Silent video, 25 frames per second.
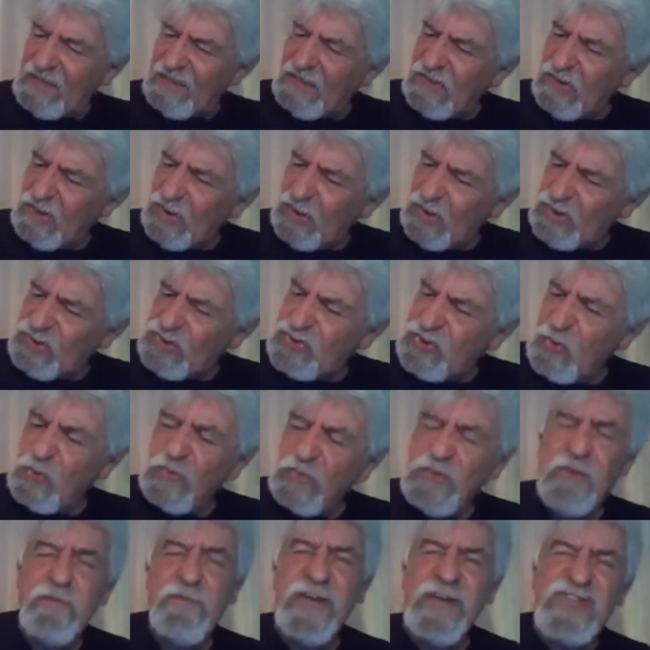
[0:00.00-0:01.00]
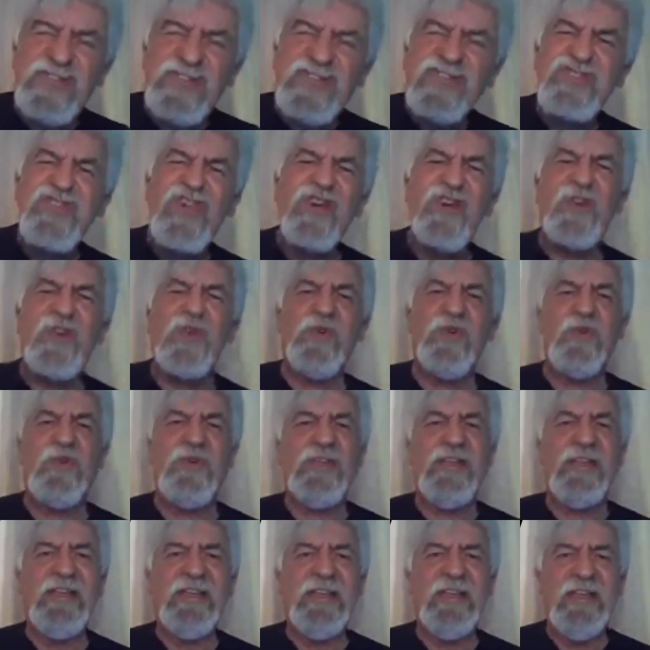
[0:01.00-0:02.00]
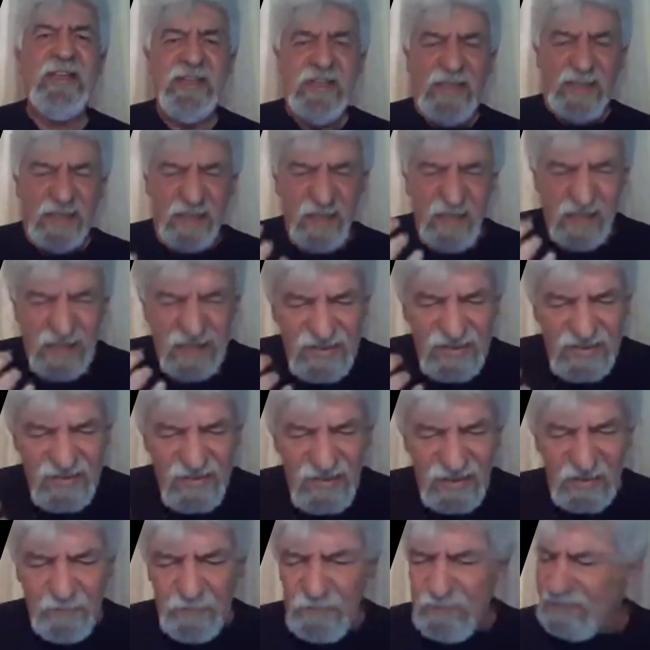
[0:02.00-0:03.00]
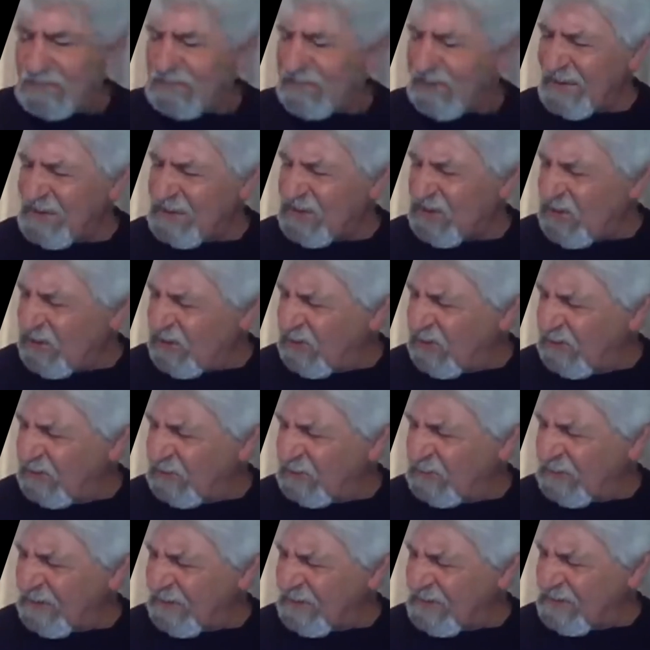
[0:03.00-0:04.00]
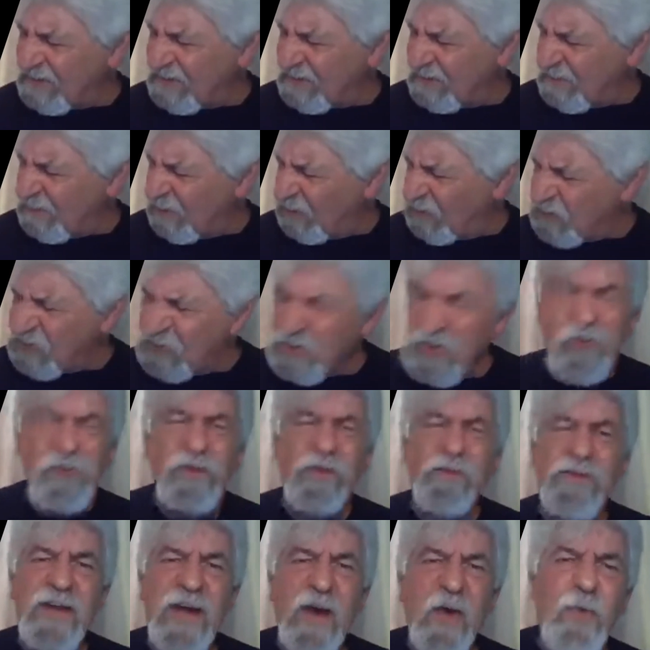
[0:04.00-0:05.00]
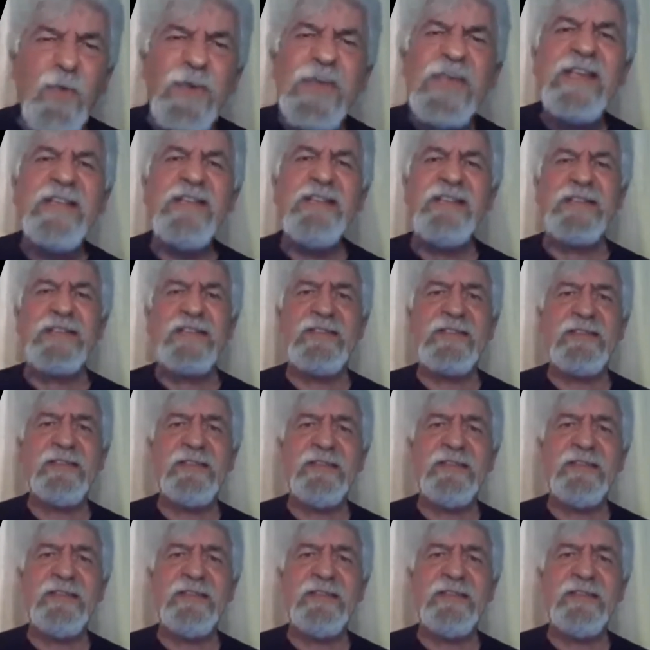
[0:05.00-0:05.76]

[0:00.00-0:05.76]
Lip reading: control of our sorrow. Excitement takes control of our weakness.